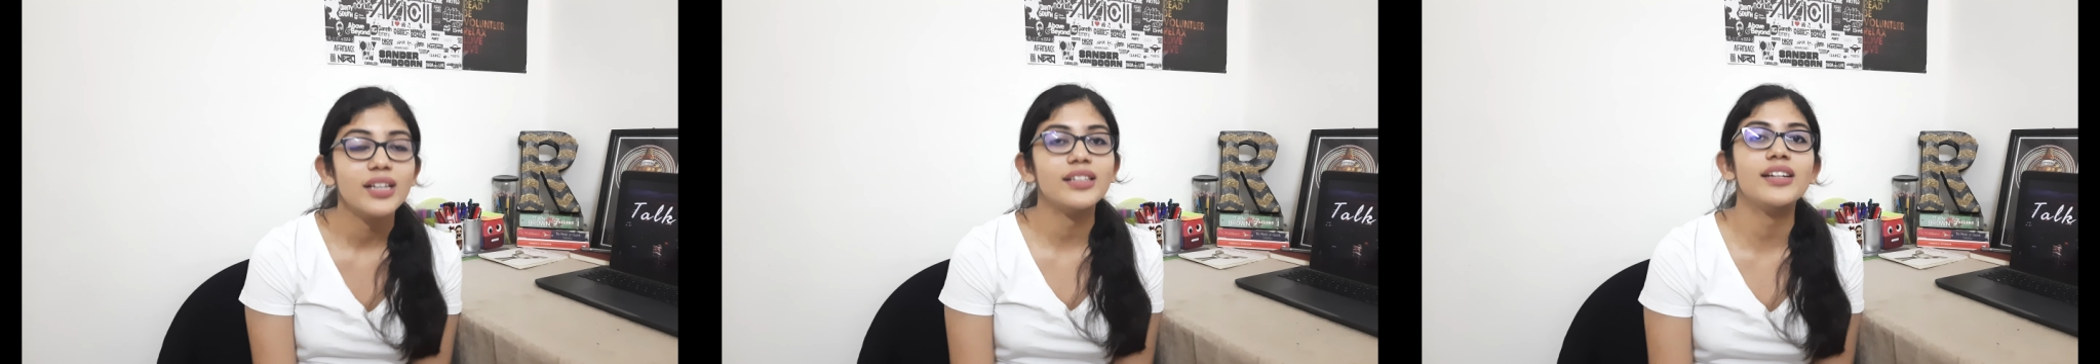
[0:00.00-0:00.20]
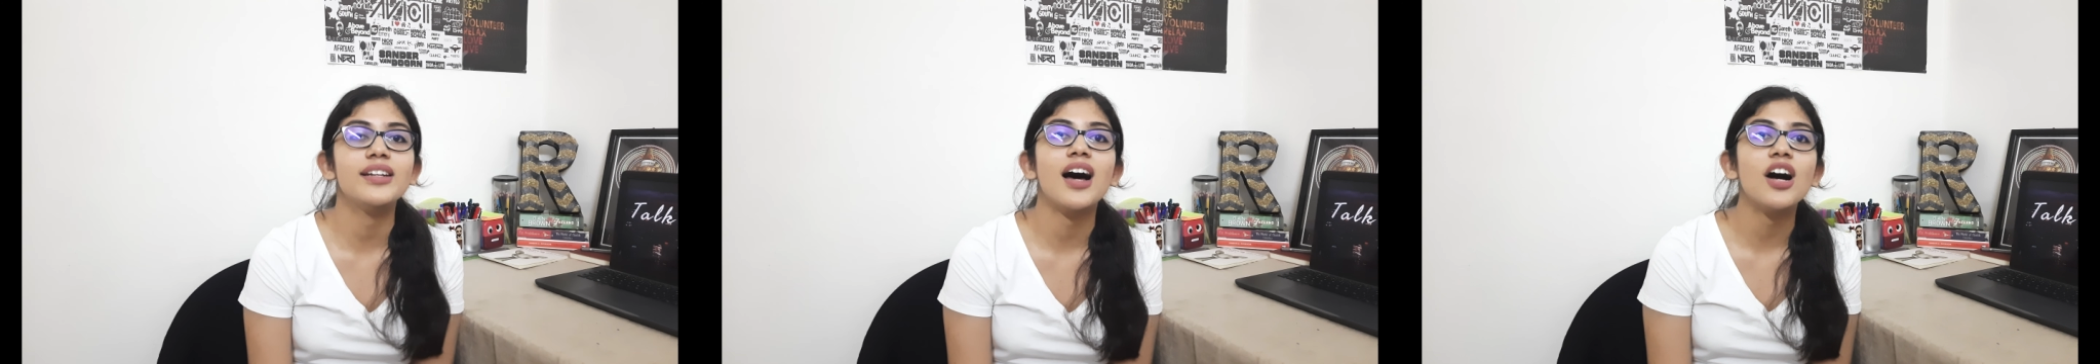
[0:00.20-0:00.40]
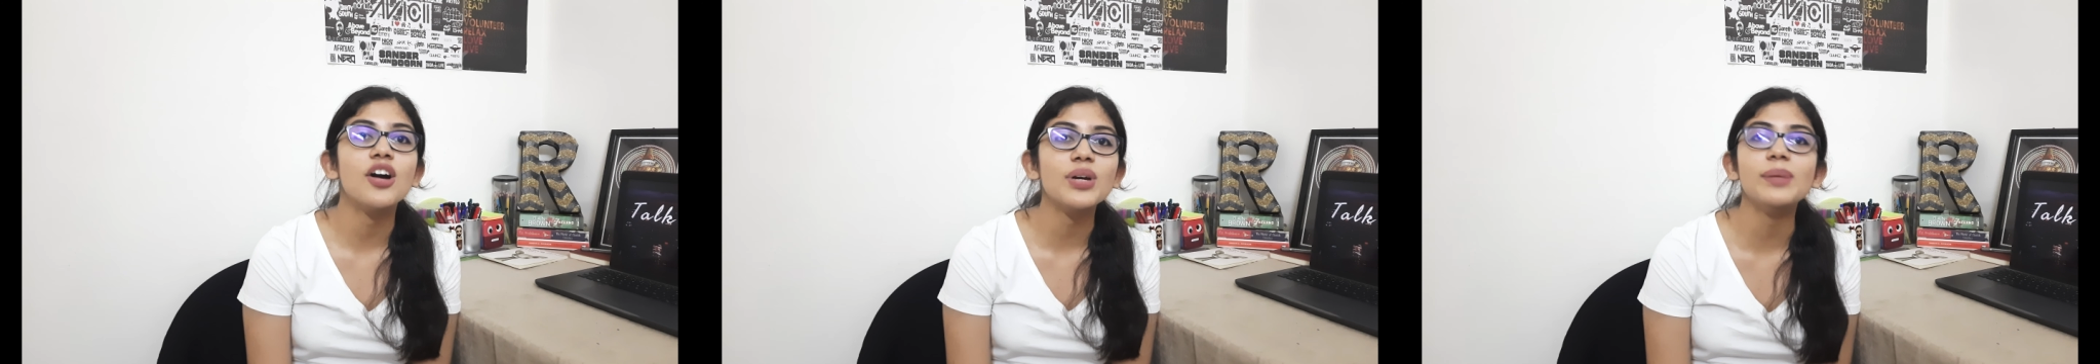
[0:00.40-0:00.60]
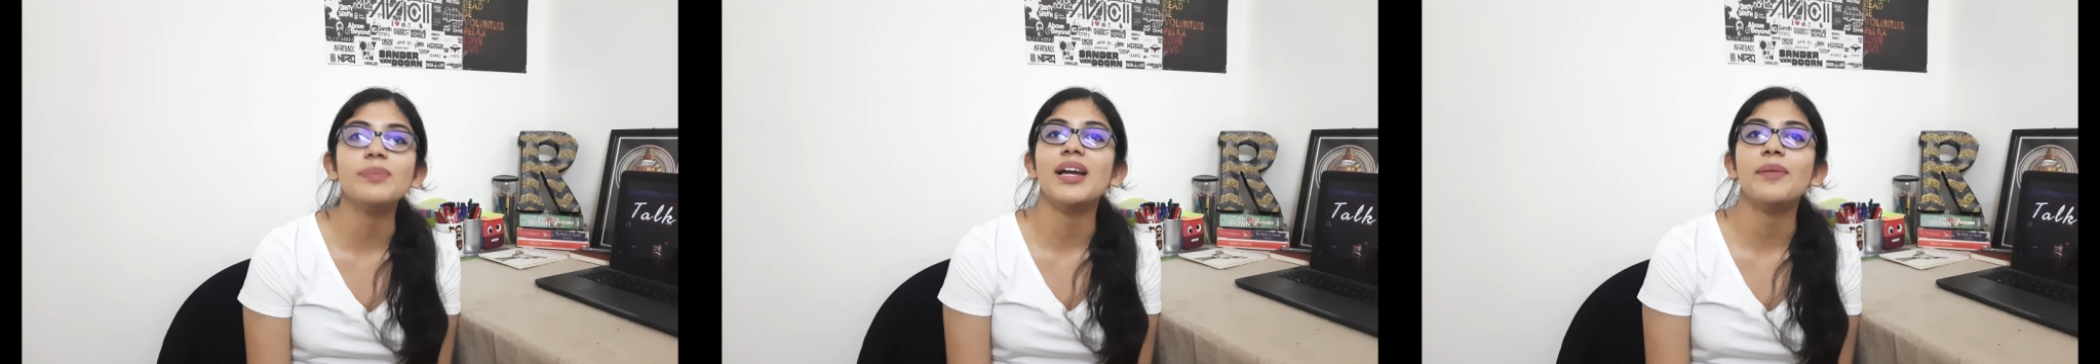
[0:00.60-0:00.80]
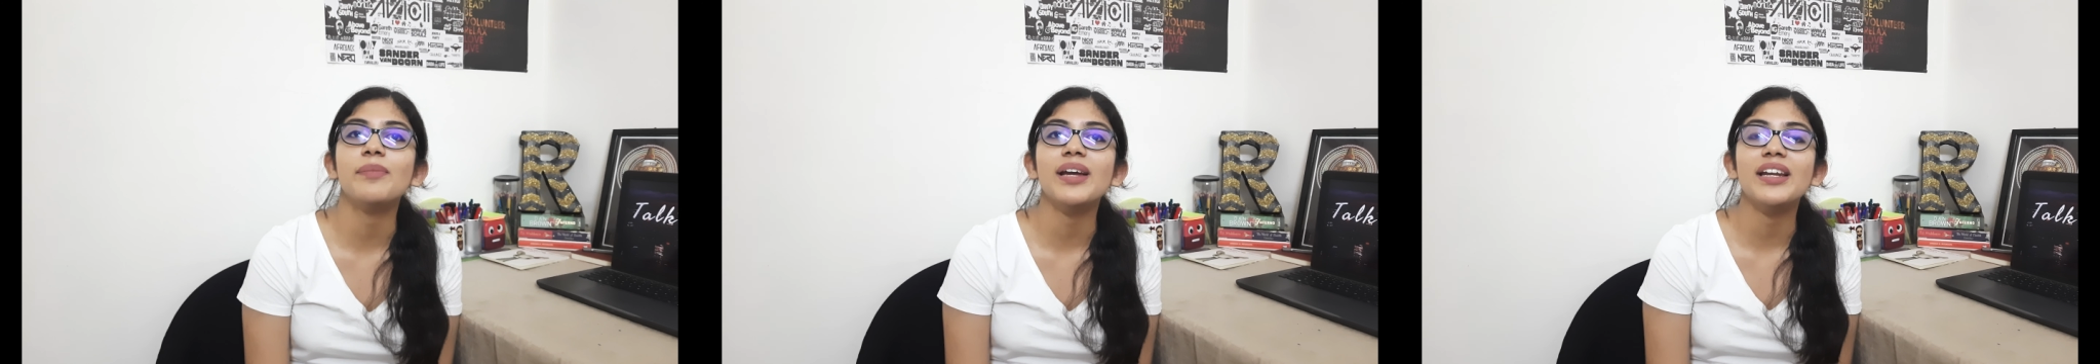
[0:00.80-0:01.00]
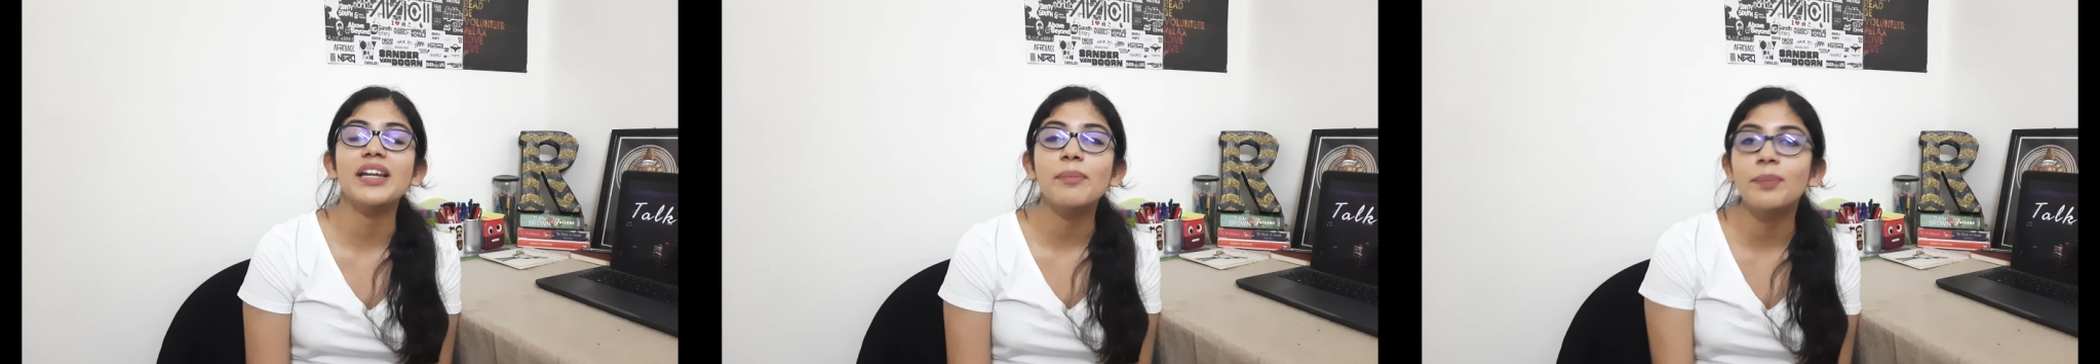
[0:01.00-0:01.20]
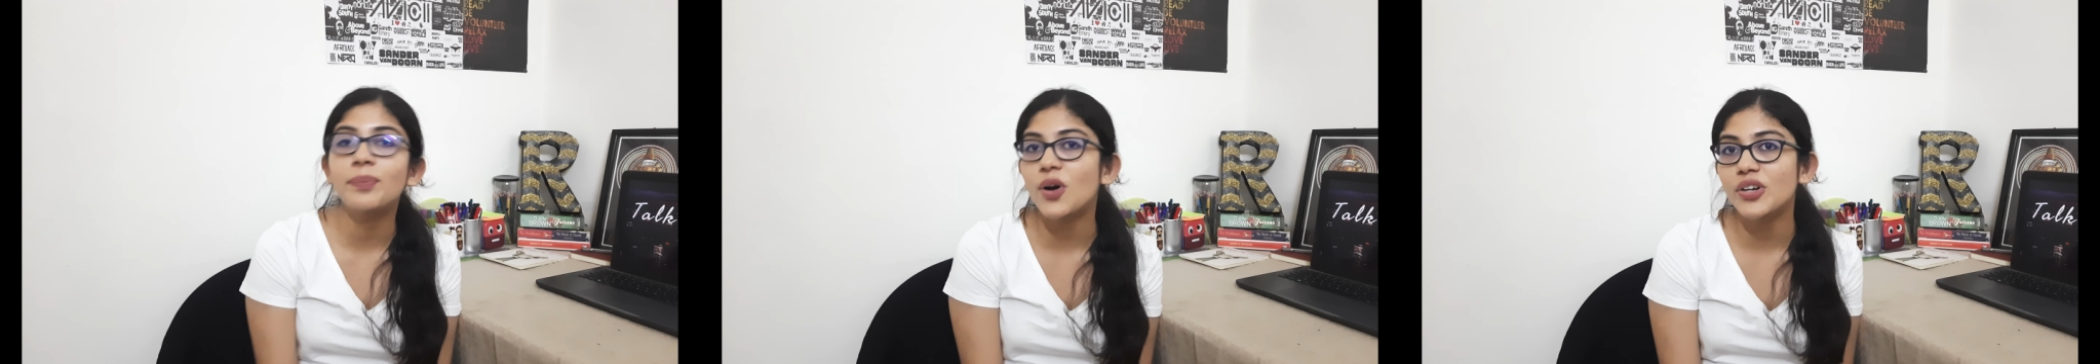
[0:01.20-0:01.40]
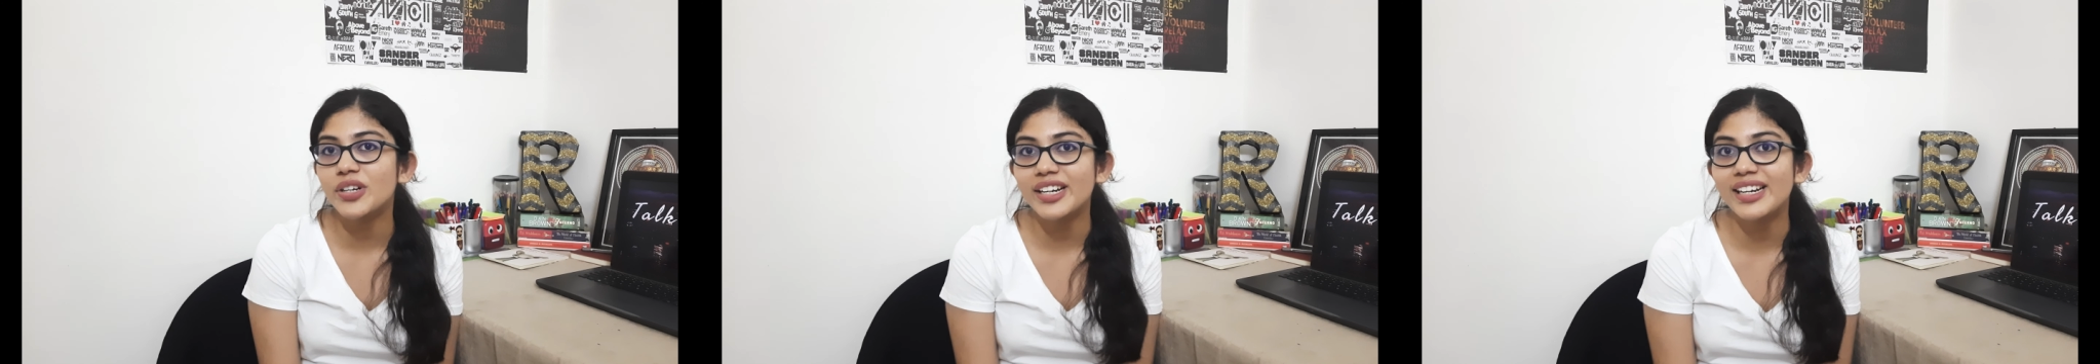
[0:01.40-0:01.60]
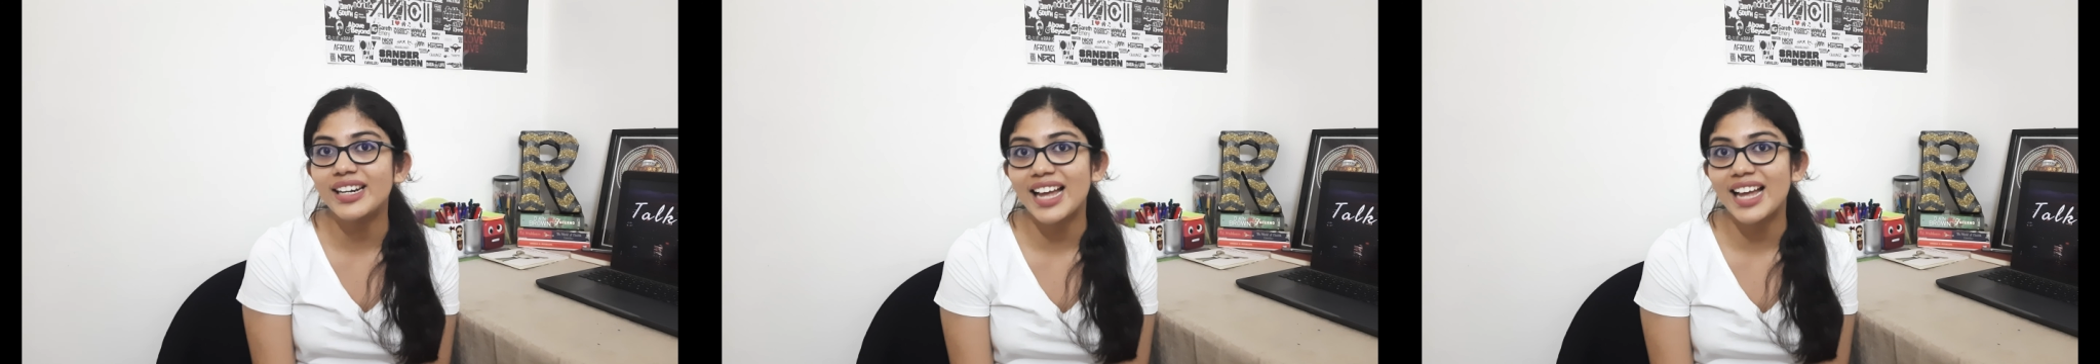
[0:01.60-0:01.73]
the dark web can be an important